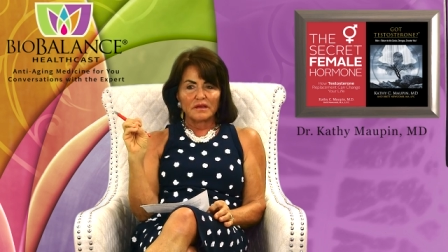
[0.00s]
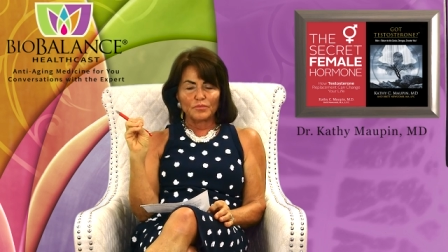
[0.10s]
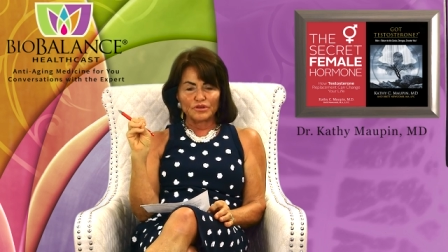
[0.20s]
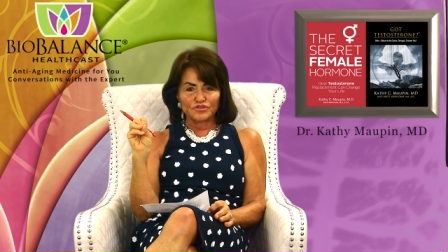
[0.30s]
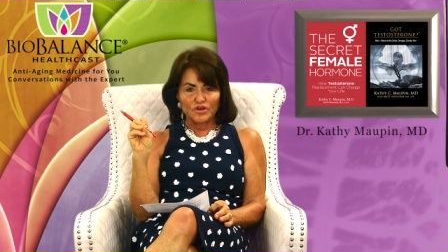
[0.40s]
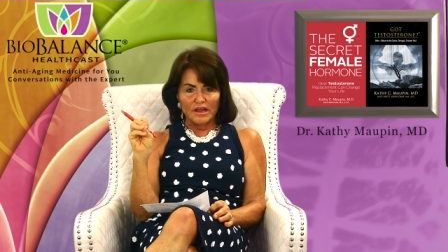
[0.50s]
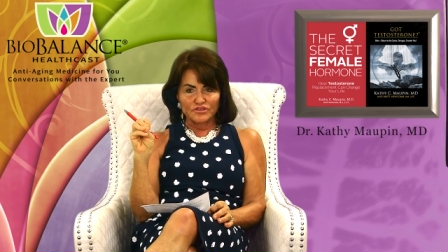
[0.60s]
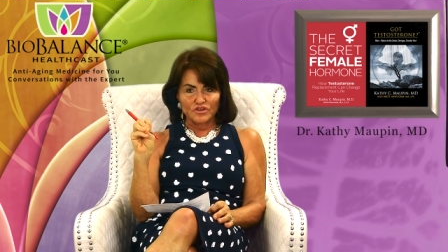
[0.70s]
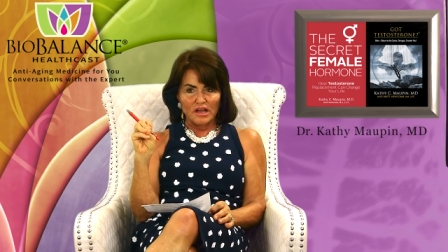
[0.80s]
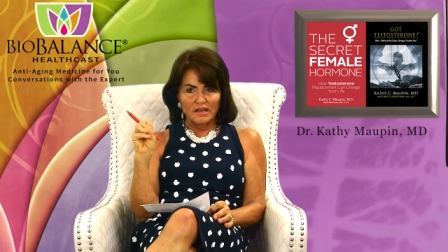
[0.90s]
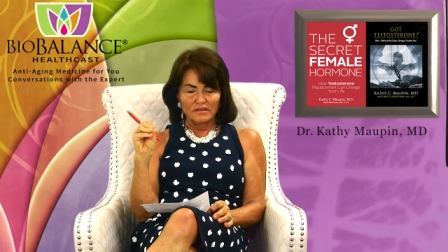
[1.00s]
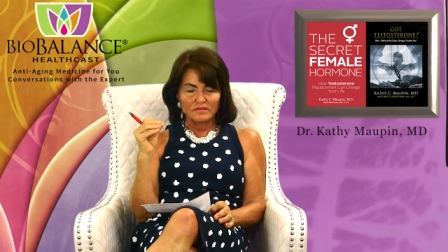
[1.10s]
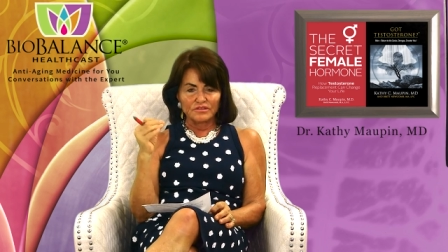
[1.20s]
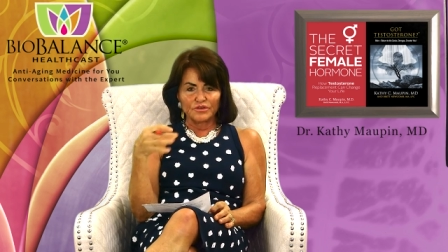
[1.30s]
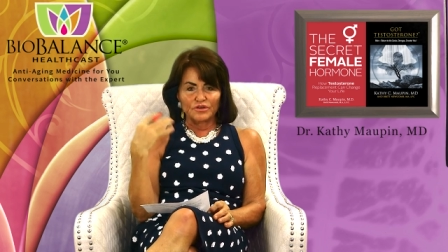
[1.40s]
moisturizer on
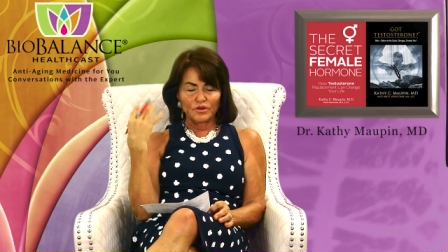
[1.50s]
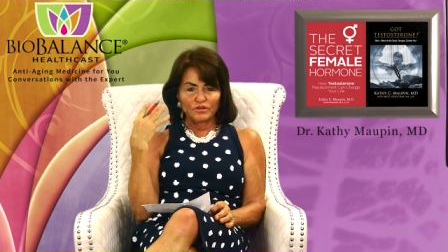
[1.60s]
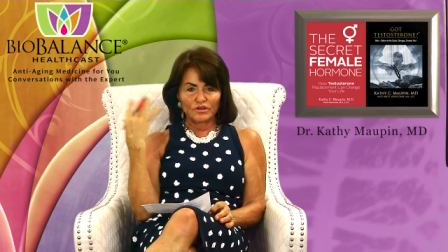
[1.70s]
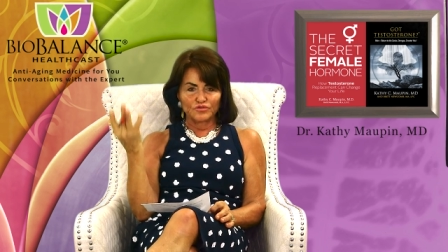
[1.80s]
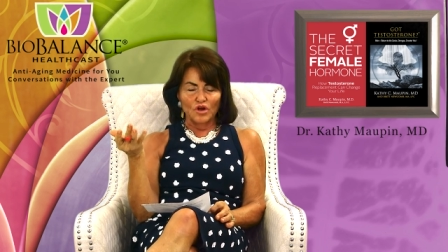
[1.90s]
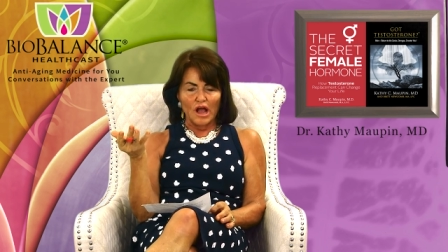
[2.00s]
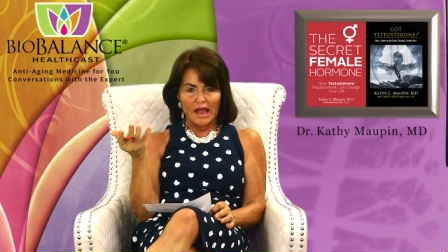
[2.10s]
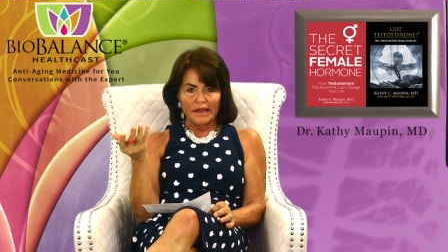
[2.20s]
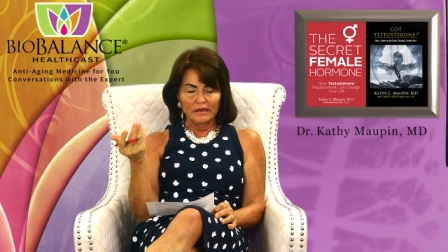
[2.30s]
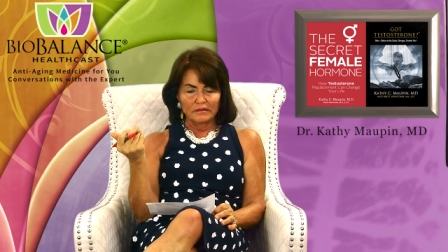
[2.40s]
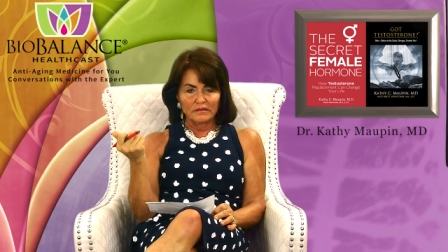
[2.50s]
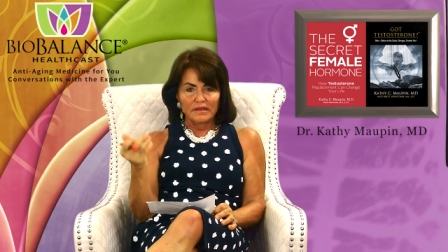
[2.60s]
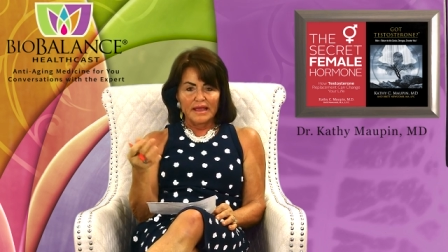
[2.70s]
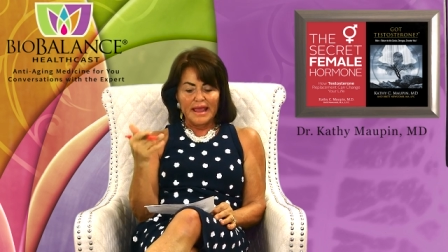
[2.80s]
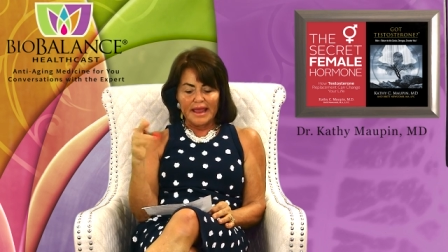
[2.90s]
so you don't look dry,
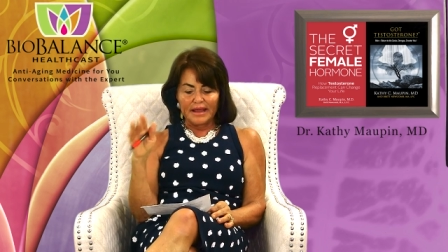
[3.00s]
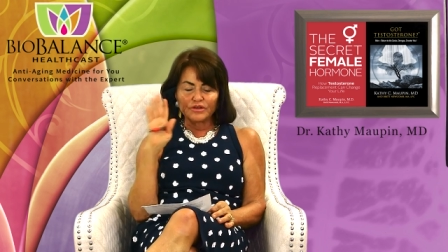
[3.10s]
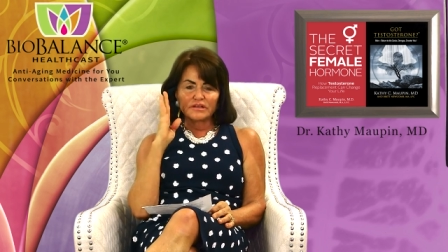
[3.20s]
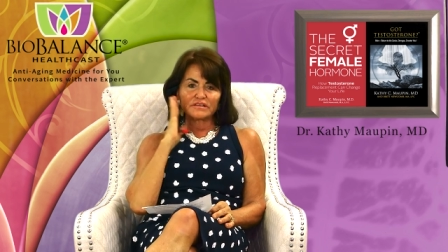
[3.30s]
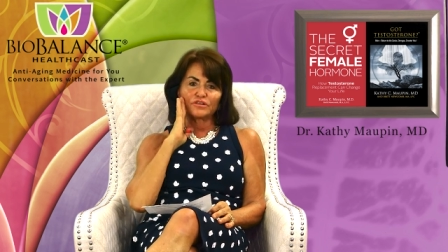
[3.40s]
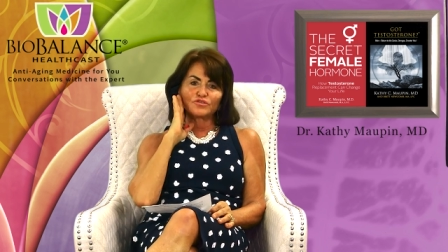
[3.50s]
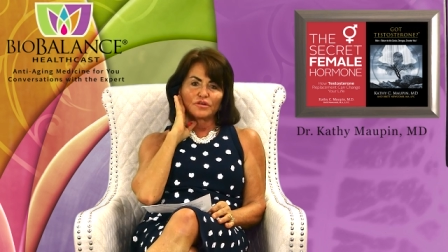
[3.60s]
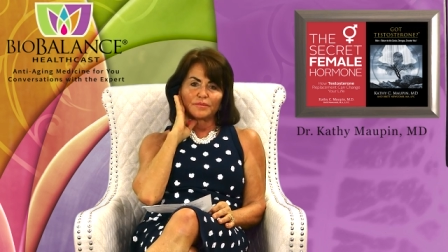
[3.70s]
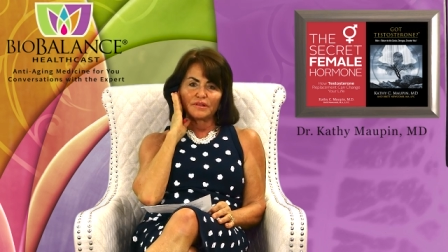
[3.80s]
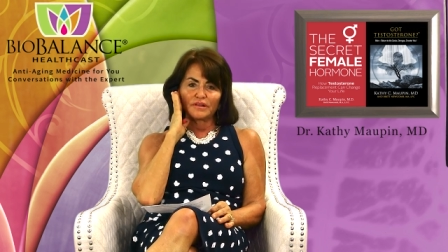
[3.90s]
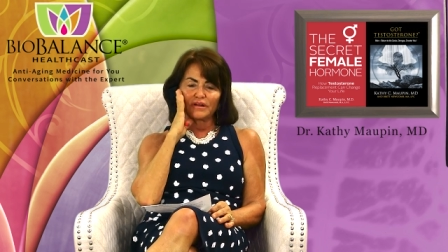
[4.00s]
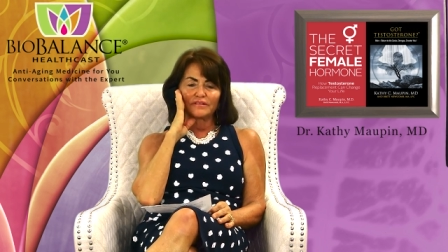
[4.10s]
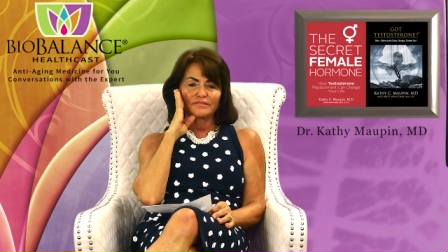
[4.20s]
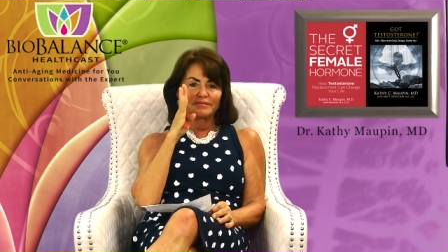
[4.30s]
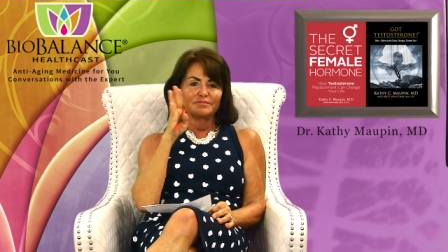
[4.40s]
and you can still trim the
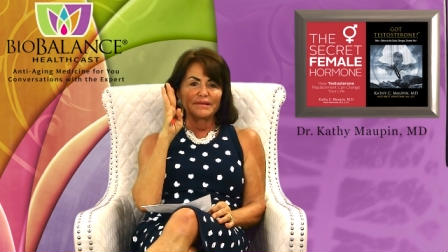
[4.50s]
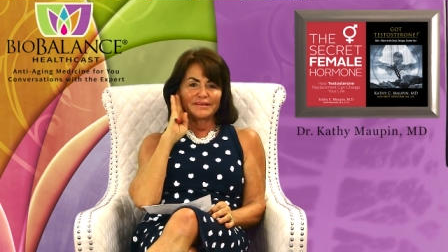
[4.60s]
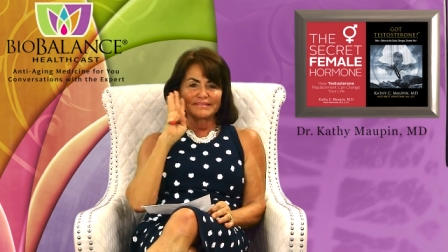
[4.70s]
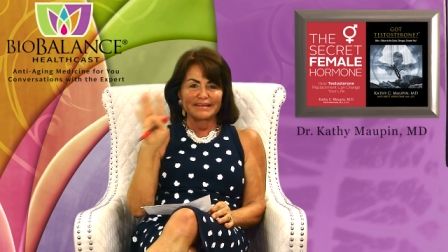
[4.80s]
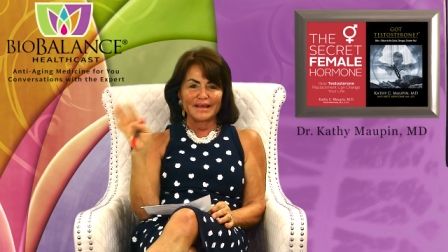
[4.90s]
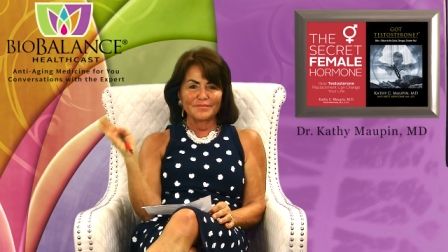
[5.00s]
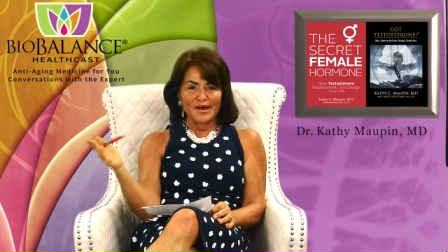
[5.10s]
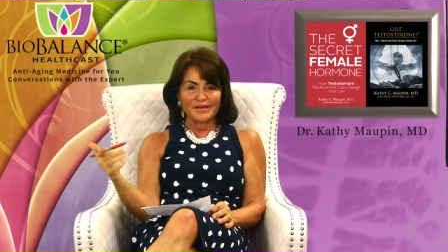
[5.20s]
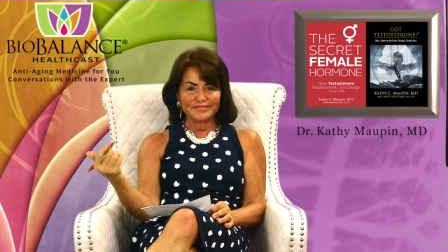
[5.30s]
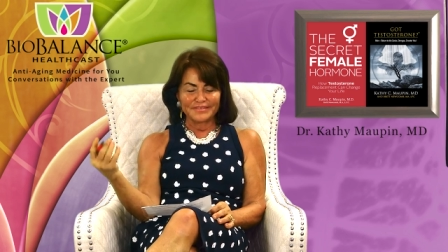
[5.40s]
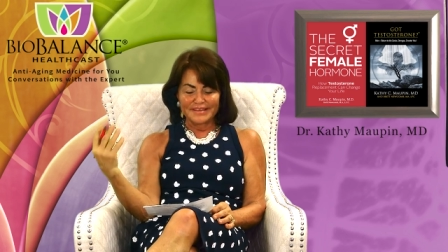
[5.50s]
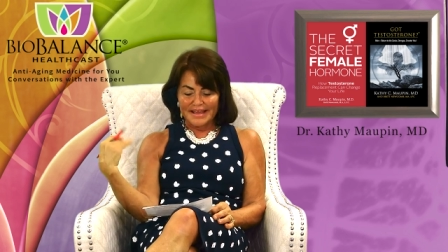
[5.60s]
little peels that come off.